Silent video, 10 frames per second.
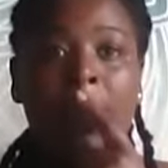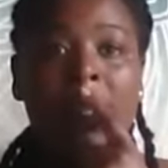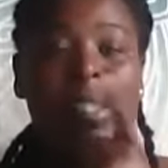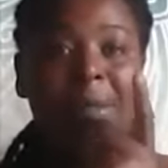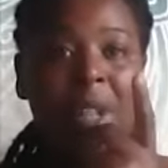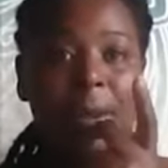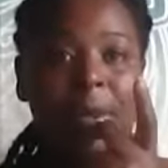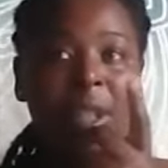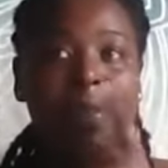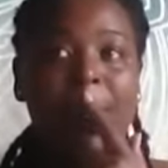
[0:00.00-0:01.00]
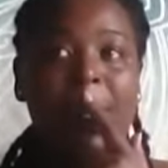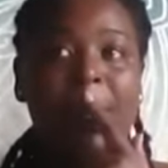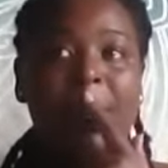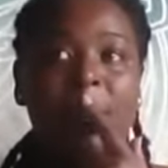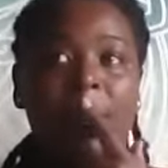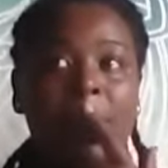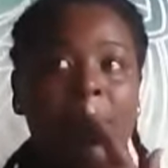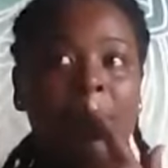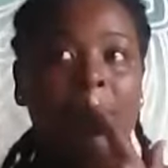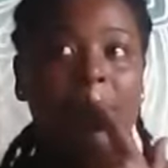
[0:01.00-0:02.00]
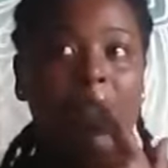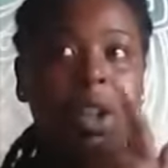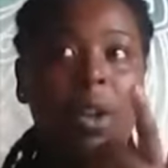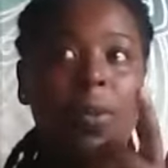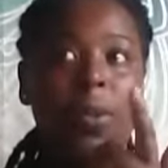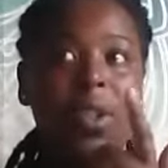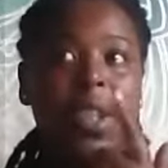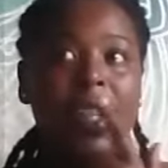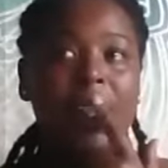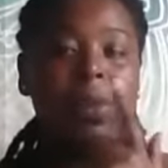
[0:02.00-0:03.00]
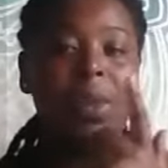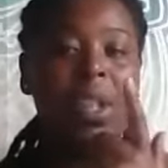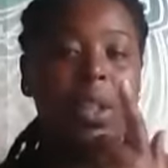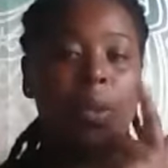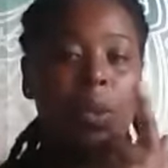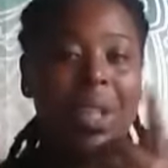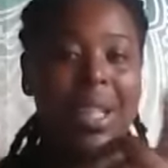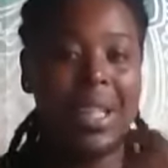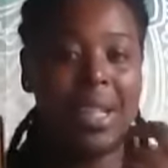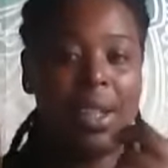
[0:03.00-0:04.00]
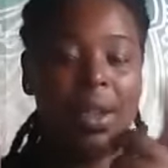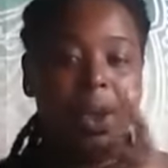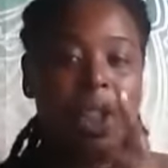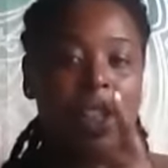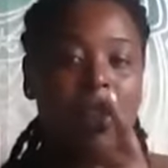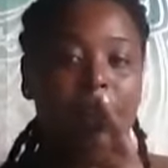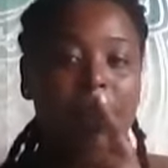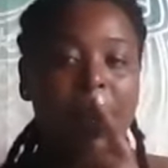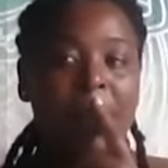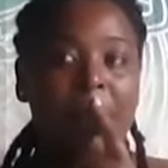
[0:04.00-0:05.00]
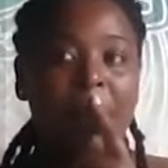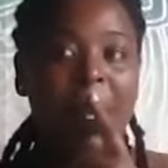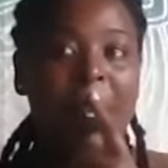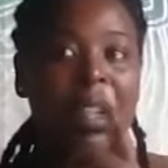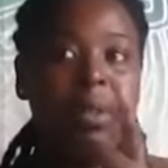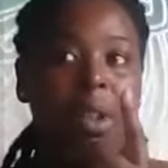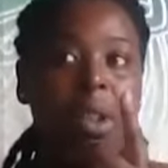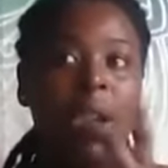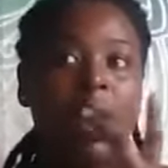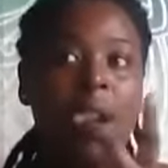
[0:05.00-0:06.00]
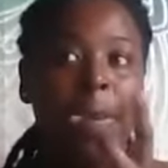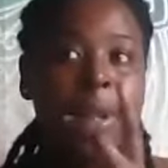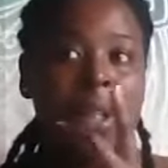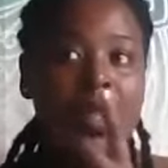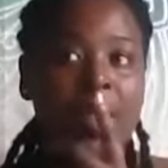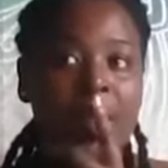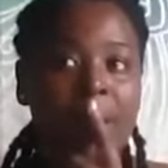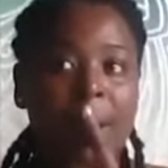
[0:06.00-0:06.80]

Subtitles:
Sometimes this person cannot can go through stages where they don't want to listen to any other opinions.